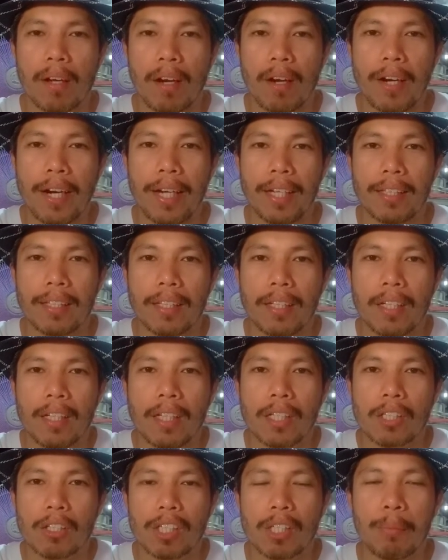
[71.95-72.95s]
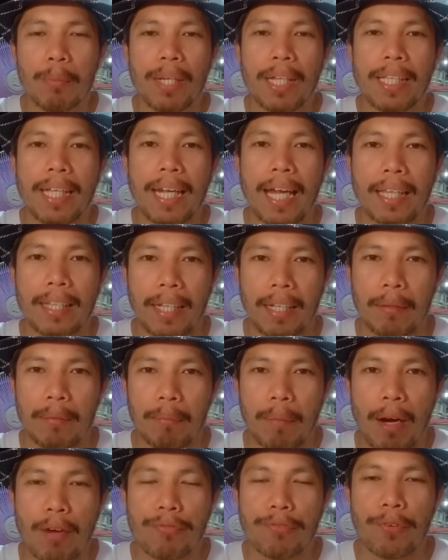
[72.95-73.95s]
Alright, so simulan na natin,
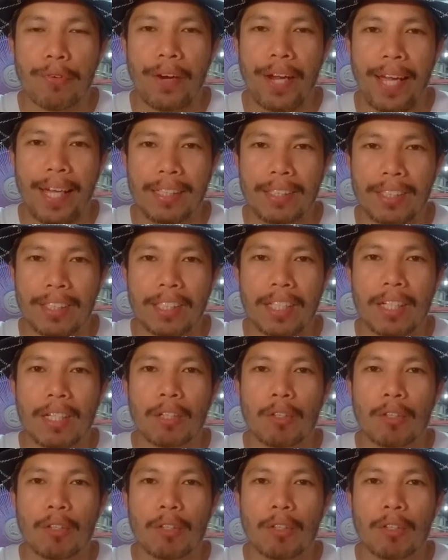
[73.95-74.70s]
mga friends,